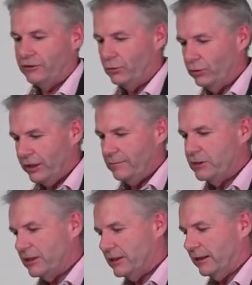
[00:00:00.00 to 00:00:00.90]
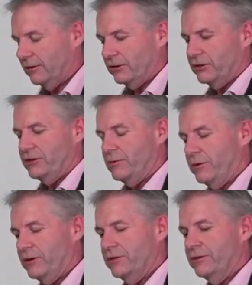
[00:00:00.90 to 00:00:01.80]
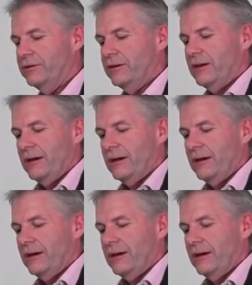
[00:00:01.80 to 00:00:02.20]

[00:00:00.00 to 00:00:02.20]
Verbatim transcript: and all the imaging technologies that we could